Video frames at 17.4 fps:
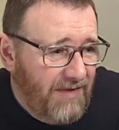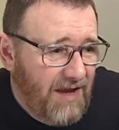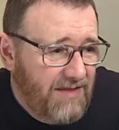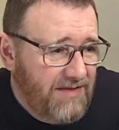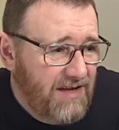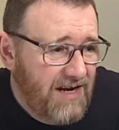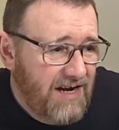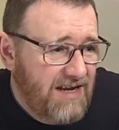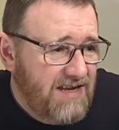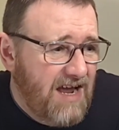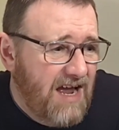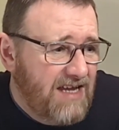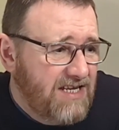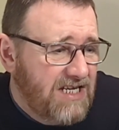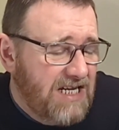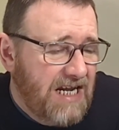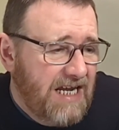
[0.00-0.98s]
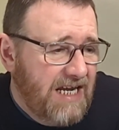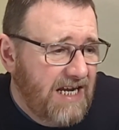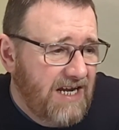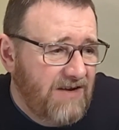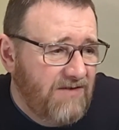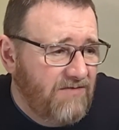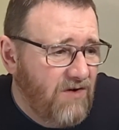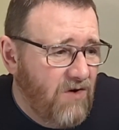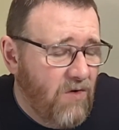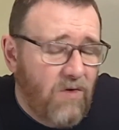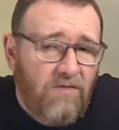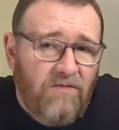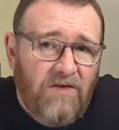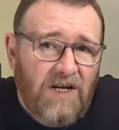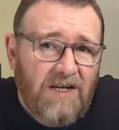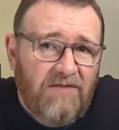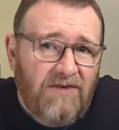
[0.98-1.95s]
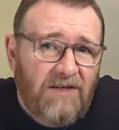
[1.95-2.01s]
There is that slight kind of off
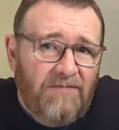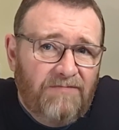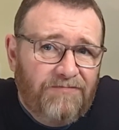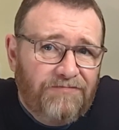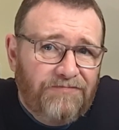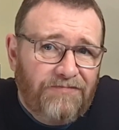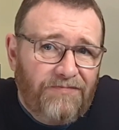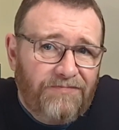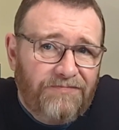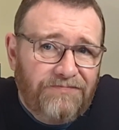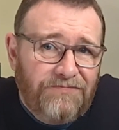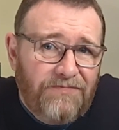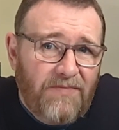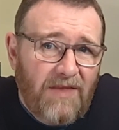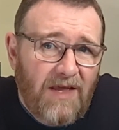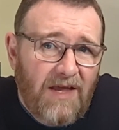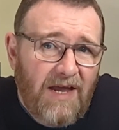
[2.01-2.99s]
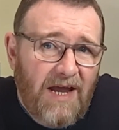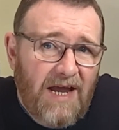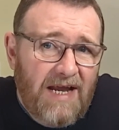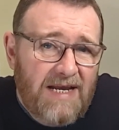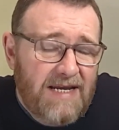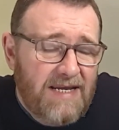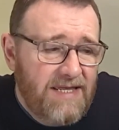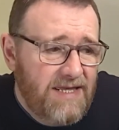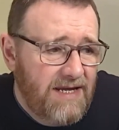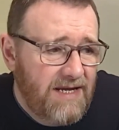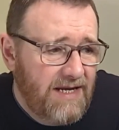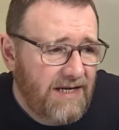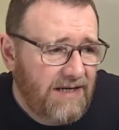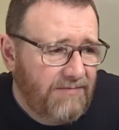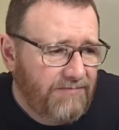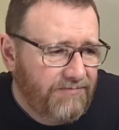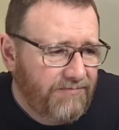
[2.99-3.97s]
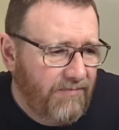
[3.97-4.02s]
flavour in
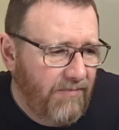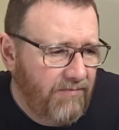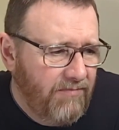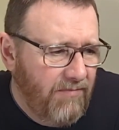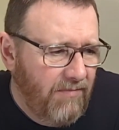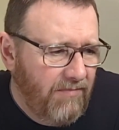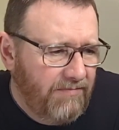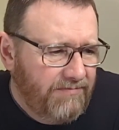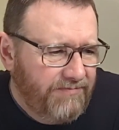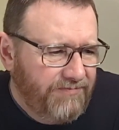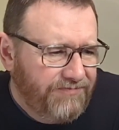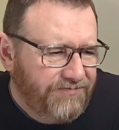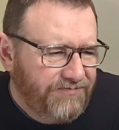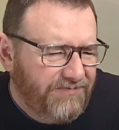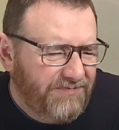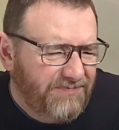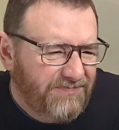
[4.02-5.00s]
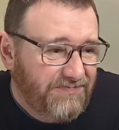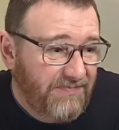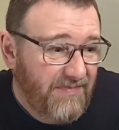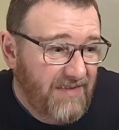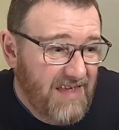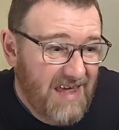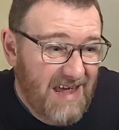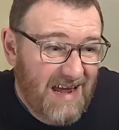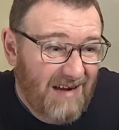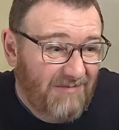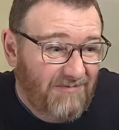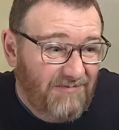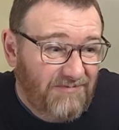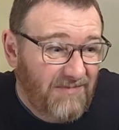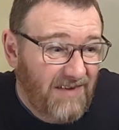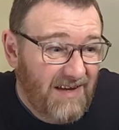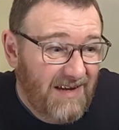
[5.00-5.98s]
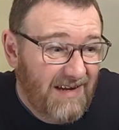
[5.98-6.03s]
the, yeah,
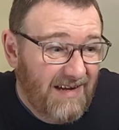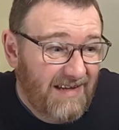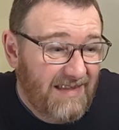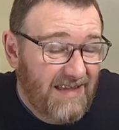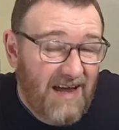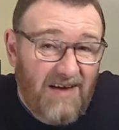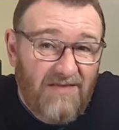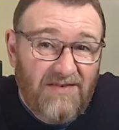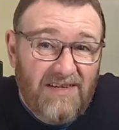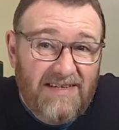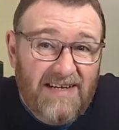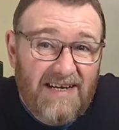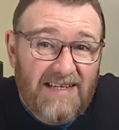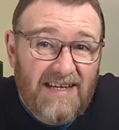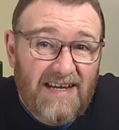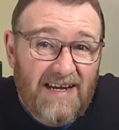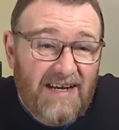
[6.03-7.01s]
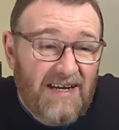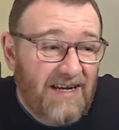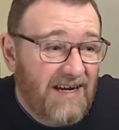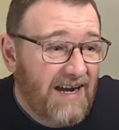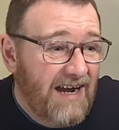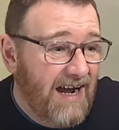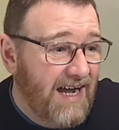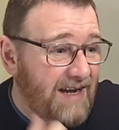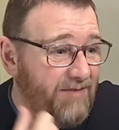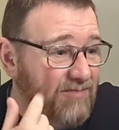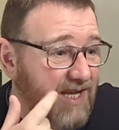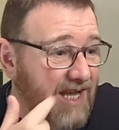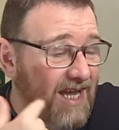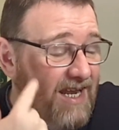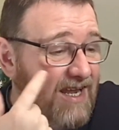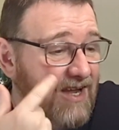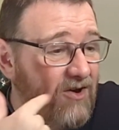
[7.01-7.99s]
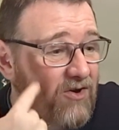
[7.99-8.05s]
in the aftertaste. And I'm
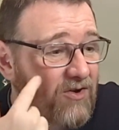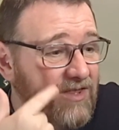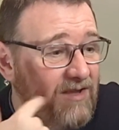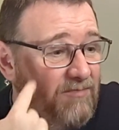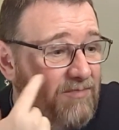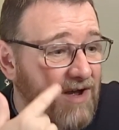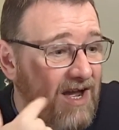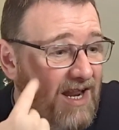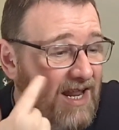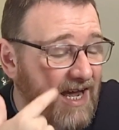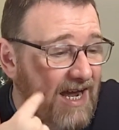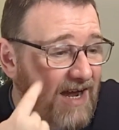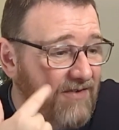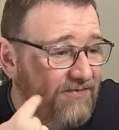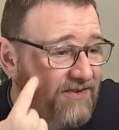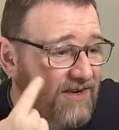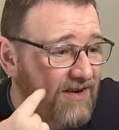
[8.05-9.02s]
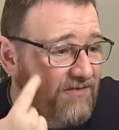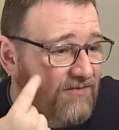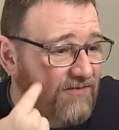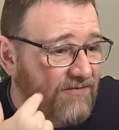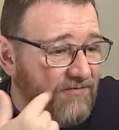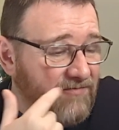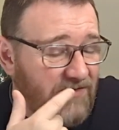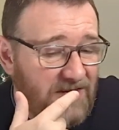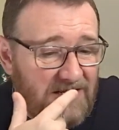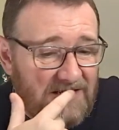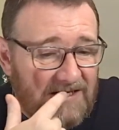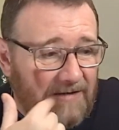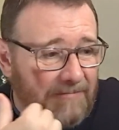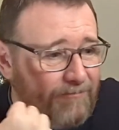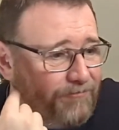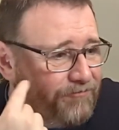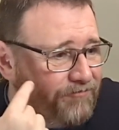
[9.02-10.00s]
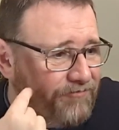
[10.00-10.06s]
getting it on the palate after I've finished
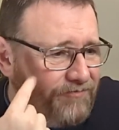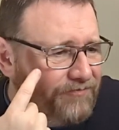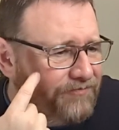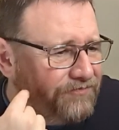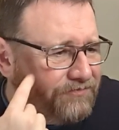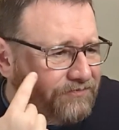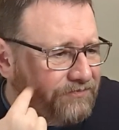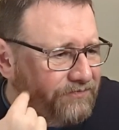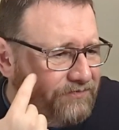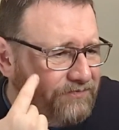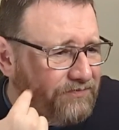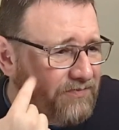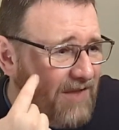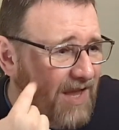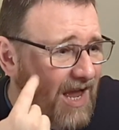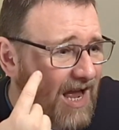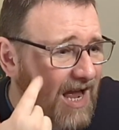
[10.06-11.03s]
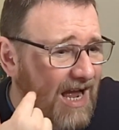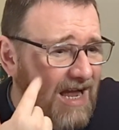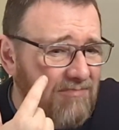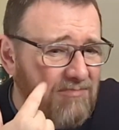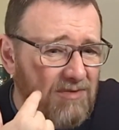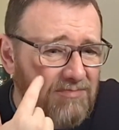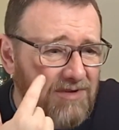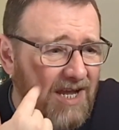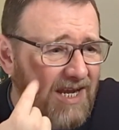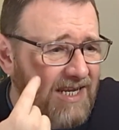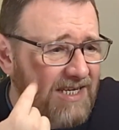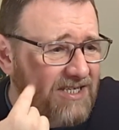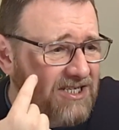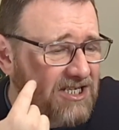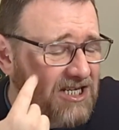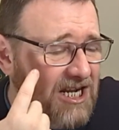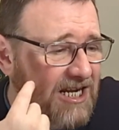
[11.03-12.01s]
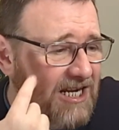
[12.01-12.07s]
it. And I'm getting
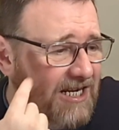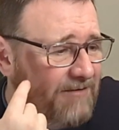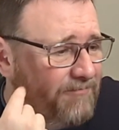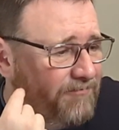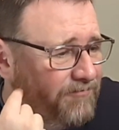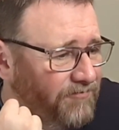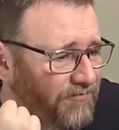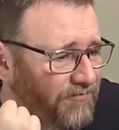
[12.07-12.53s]
slightly